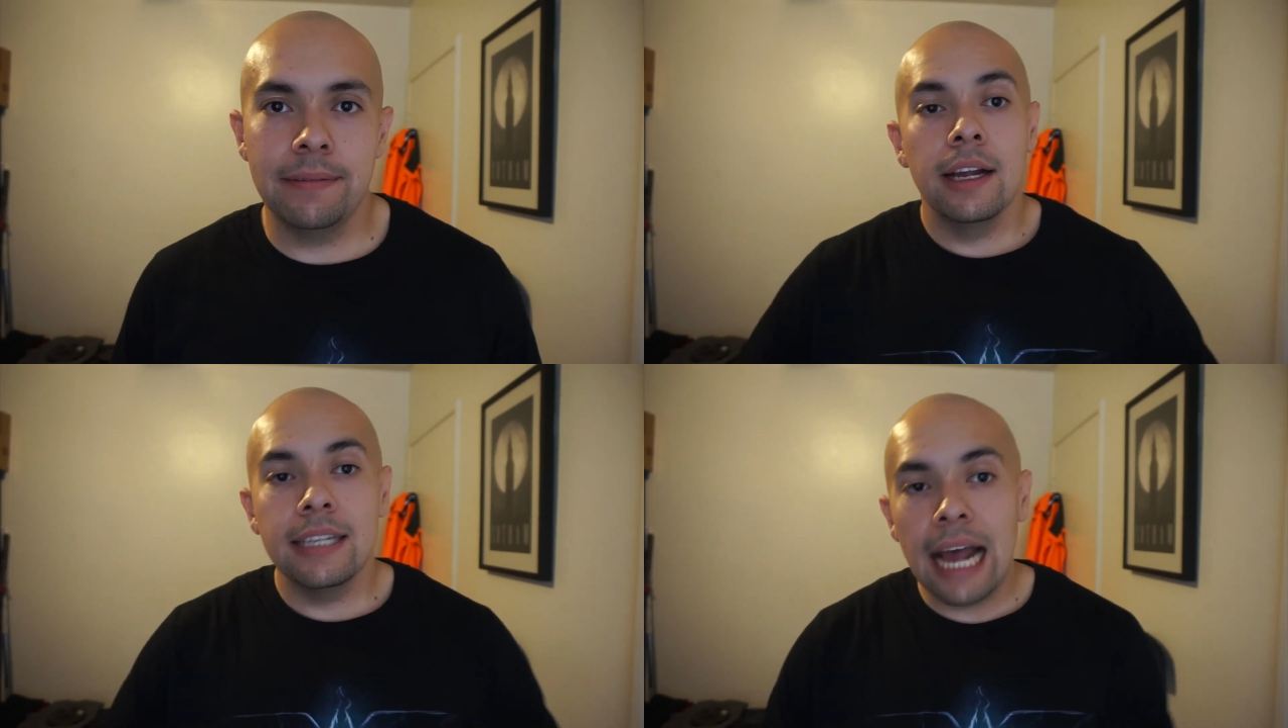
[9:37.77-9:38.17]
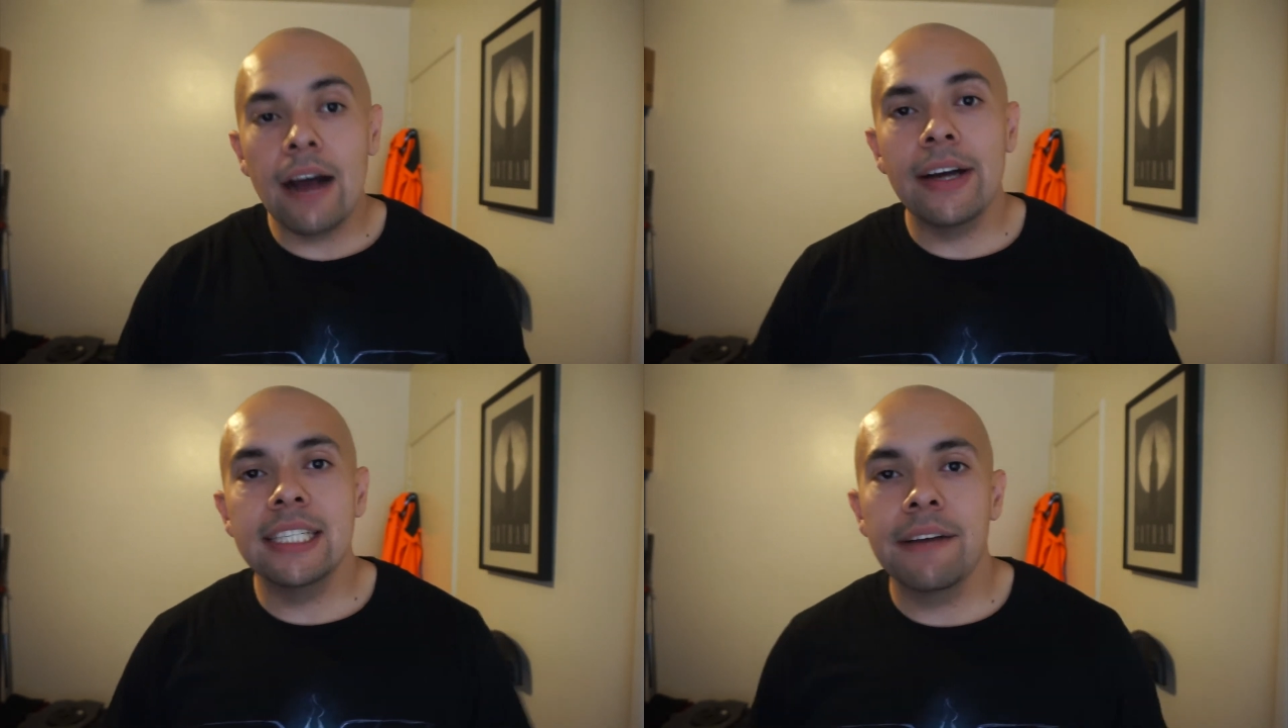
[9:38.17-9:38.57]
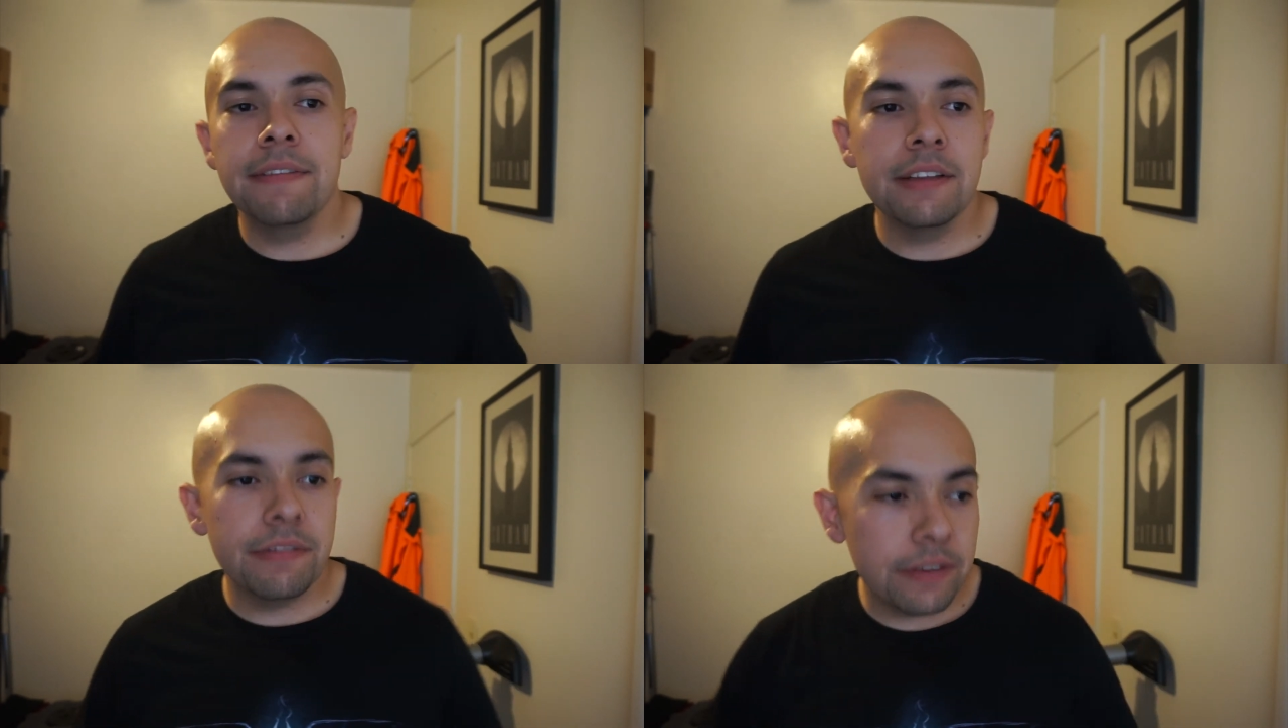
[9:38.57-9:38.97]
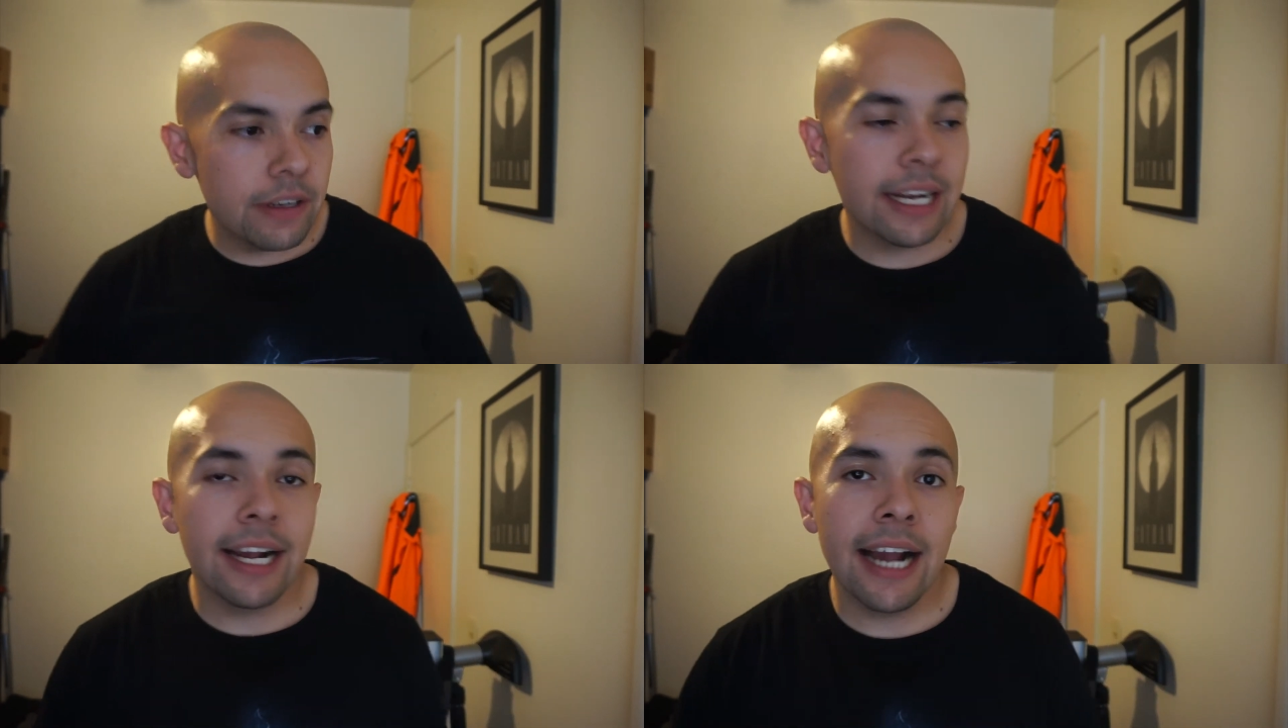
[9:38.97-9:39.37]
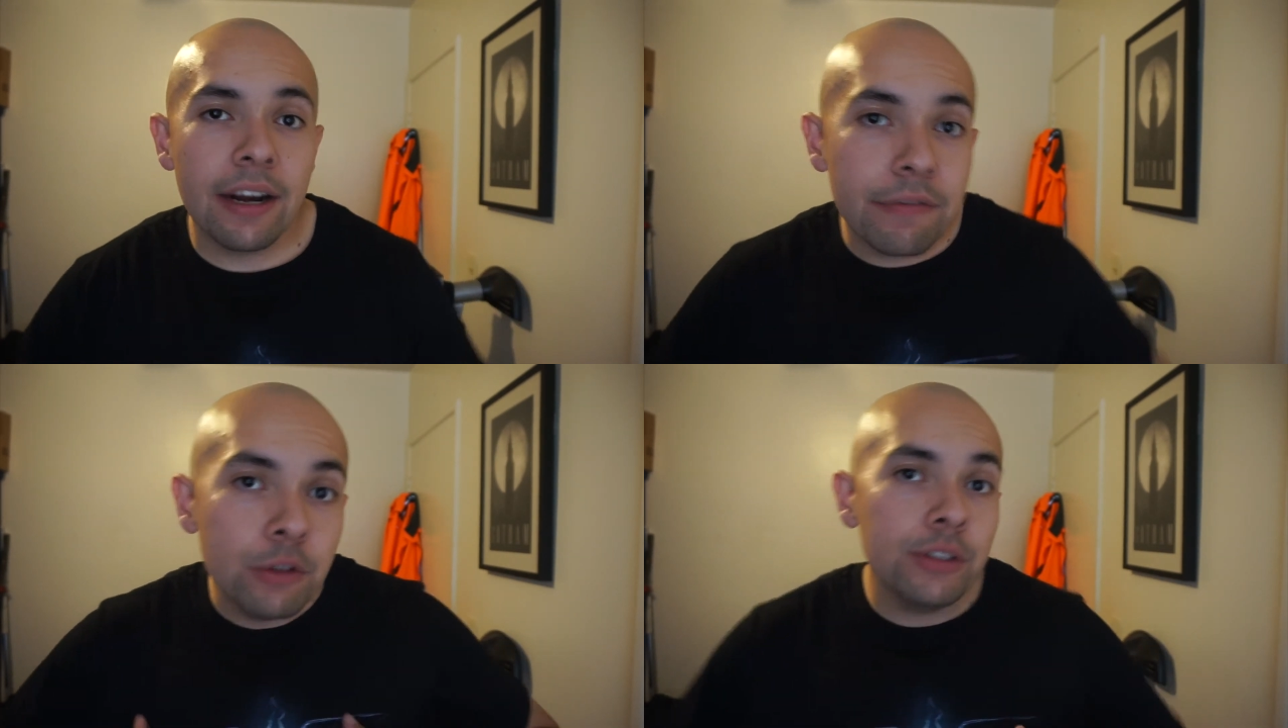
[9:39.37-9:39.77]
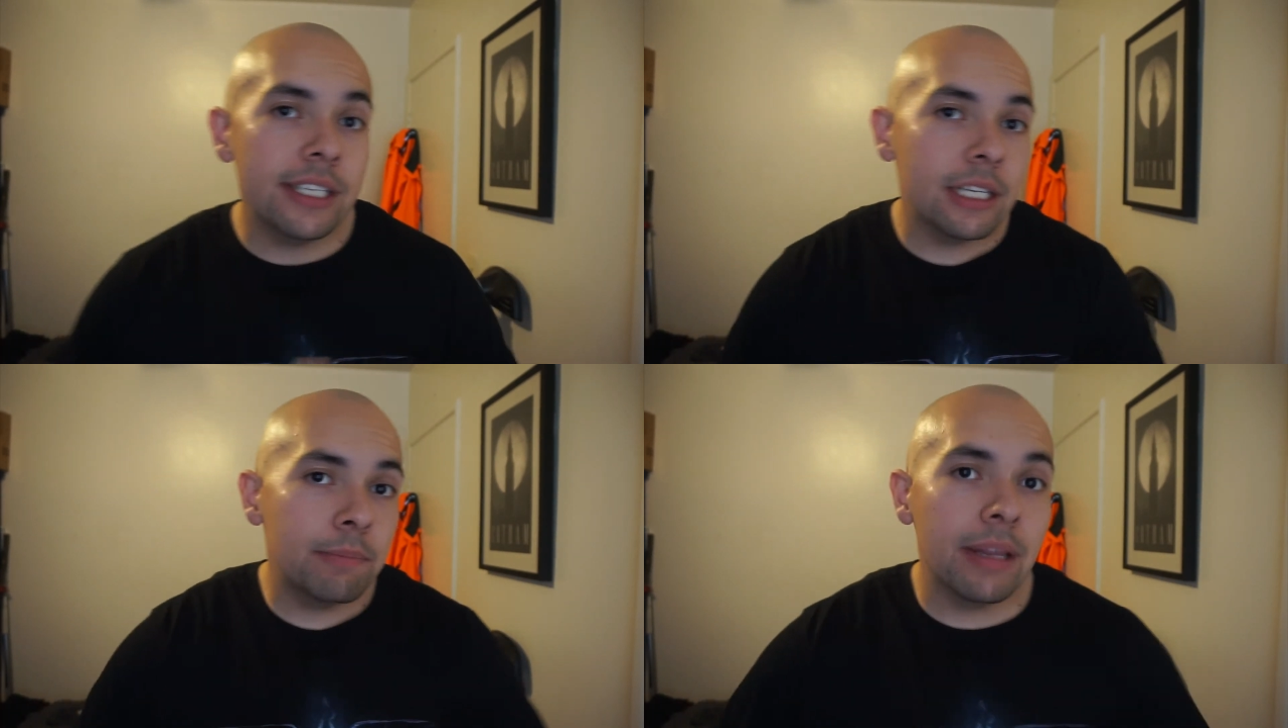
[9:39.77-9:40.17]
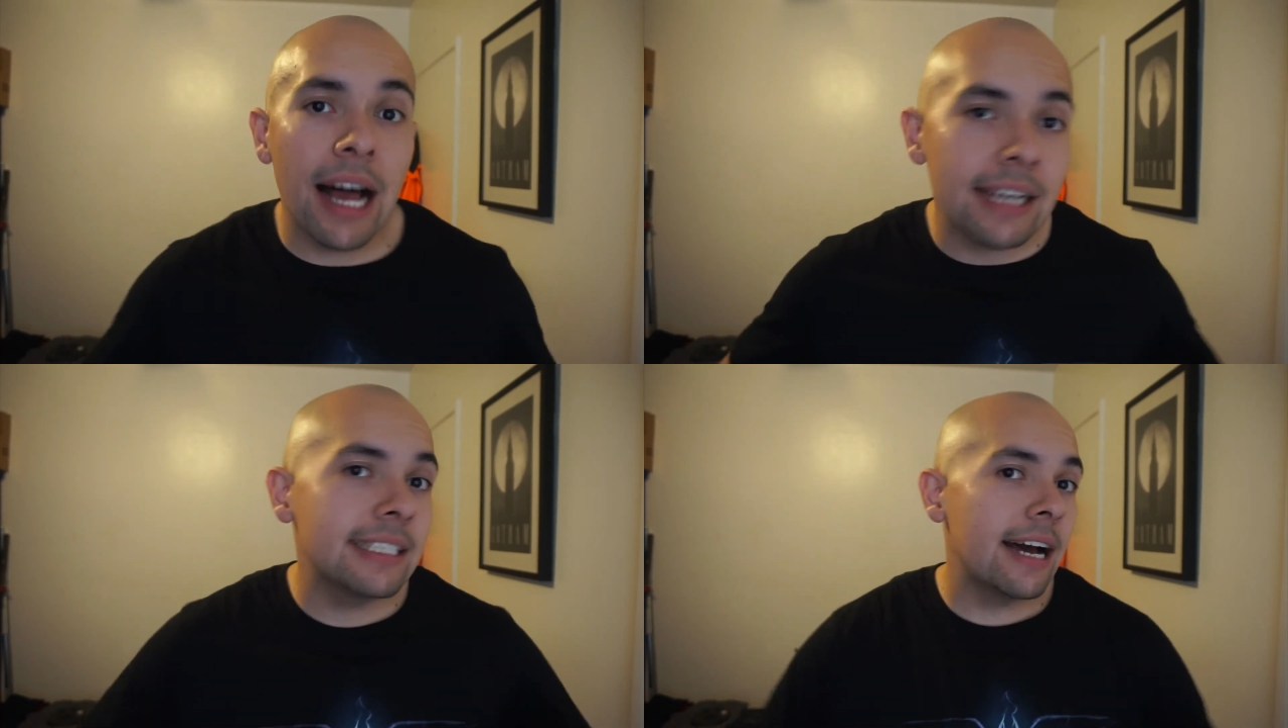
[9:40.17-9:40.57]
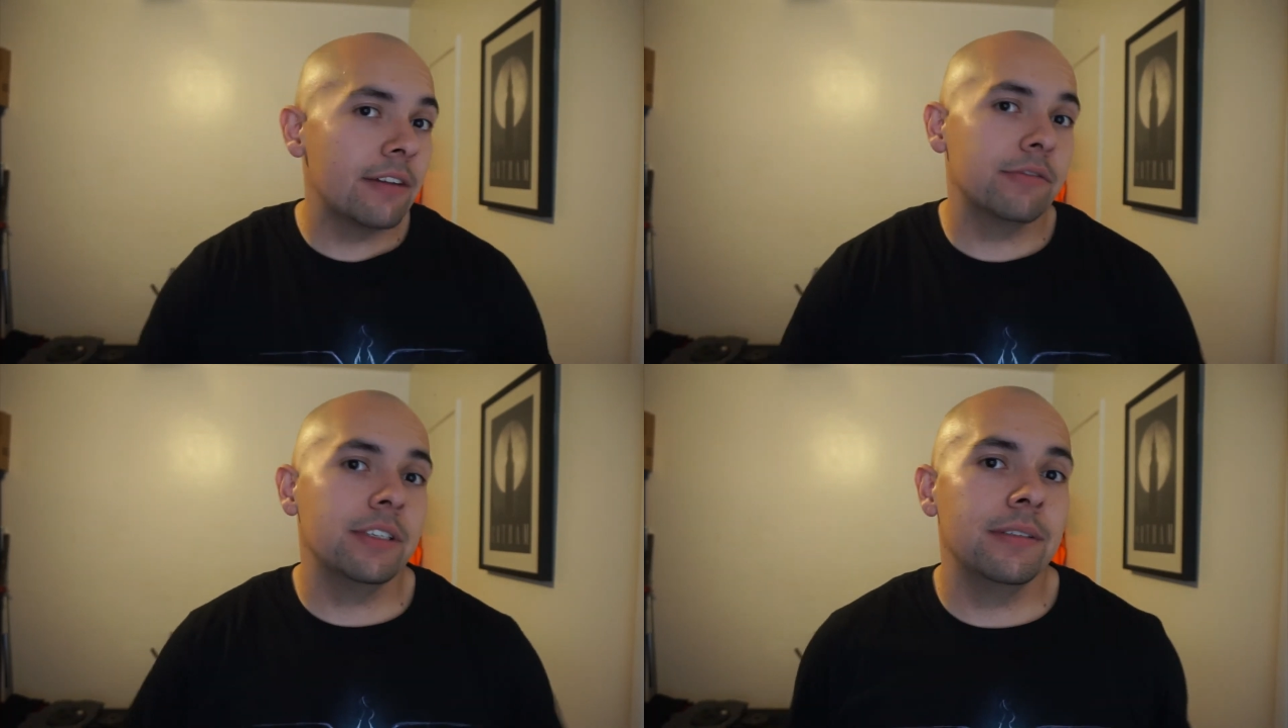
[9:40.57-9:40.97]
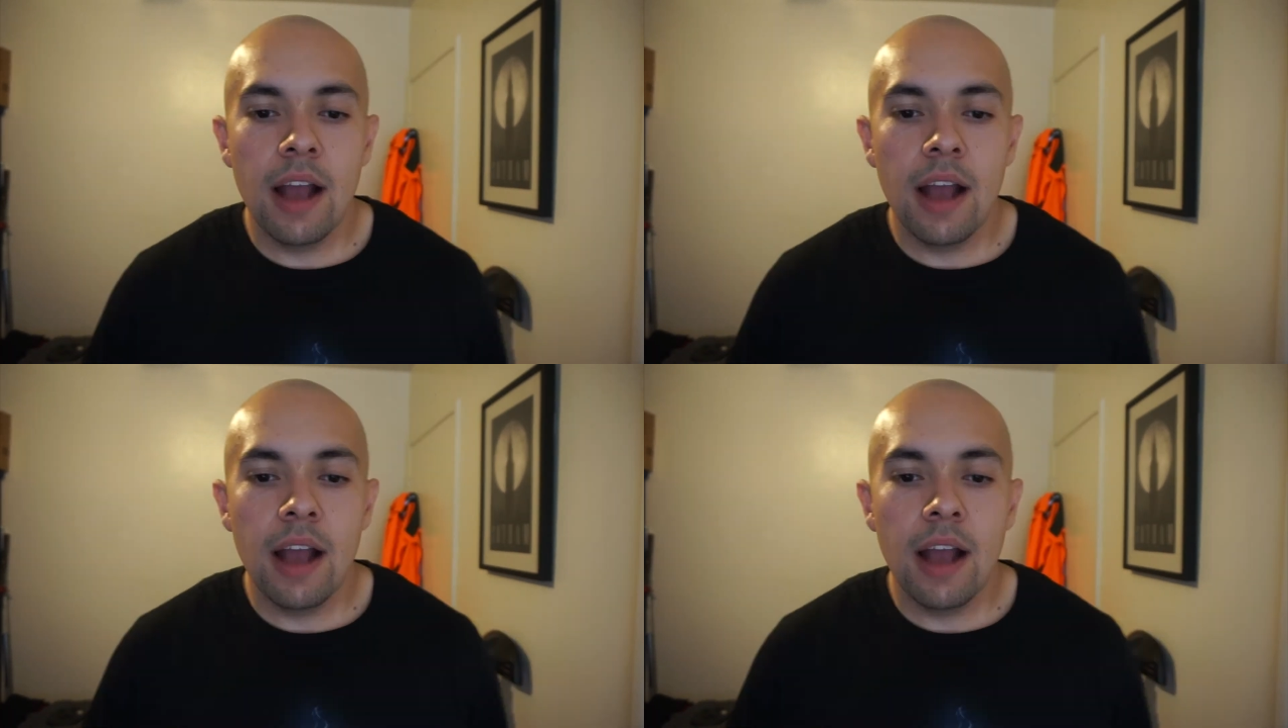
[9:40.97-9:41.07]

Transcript: Now I definitely feel like I got a few city blocks out of it.